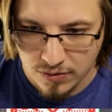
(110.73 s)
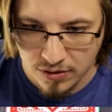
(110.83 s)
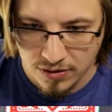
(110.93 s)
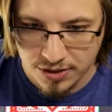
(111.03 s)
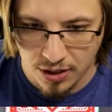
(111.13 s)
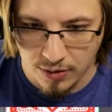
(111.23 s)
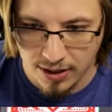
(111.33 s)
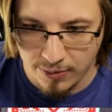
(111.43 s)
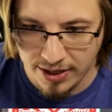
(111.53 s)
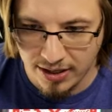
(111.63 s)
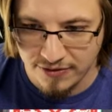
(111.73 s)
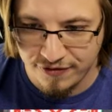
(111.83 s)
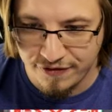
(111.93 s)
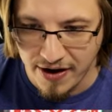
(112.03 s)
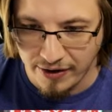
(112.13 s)
So, uh, we got a
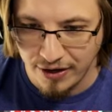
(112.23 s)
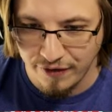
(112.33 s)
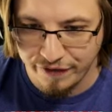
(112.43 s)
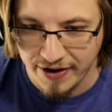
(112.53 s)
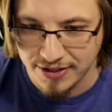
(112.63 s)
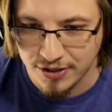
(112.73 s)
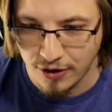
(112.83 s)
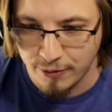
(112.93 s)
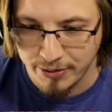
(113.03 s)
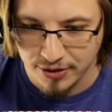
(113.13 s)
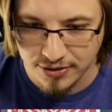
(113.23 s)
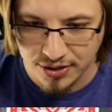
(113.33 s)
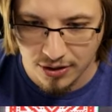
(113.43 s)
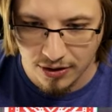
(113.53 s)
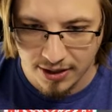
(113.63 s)
very good face card build
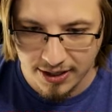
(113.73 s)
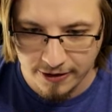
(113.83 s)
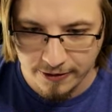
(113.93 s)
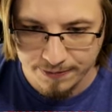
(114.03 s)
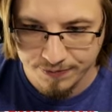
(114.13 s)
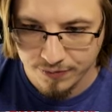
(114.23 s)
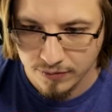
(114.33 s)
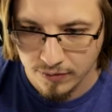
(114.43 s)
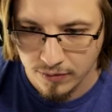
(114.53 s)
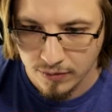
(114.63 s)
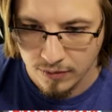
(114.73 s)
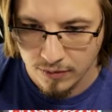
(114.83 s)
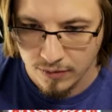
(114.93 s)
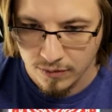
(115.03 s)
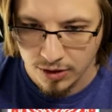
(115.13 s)
start here.
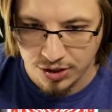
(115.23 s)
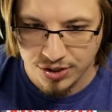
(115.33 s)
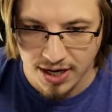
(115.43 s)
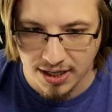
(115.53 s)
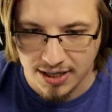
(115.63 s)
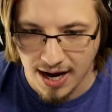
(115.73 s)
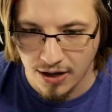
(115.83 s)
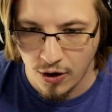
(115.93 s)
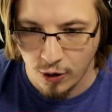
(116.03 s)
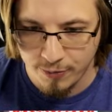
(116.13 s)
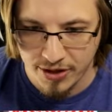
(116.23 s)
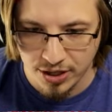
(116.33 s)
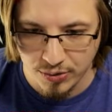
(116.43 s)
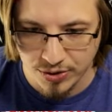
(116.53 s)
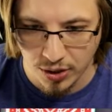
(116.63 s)
You just gotta kind of hope that
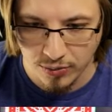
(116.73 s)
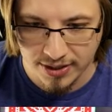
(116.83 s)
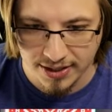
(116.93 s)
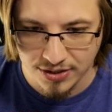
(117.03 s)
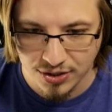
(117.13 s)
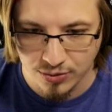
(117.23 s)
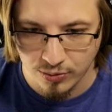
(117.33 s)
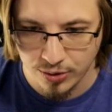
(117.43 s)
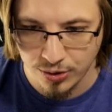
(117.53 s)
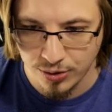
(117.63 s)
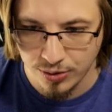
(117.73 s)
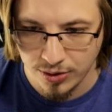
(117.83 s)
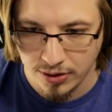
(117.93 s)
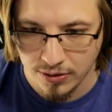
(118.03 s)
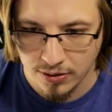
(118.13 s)
you don't get
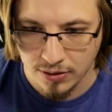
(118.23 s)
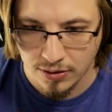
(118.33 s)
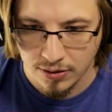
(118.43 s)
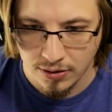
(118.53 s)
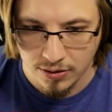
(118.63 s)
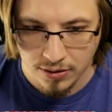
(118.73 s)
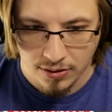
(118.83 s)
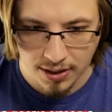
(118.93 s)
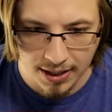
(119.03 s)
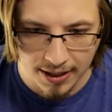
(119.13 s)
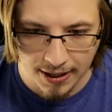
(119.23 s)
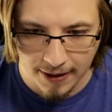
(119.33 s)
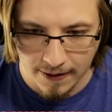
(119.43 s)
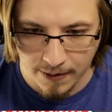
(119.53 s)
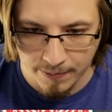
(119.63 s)
screwed.
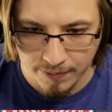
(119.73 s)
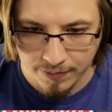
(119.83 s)
Um.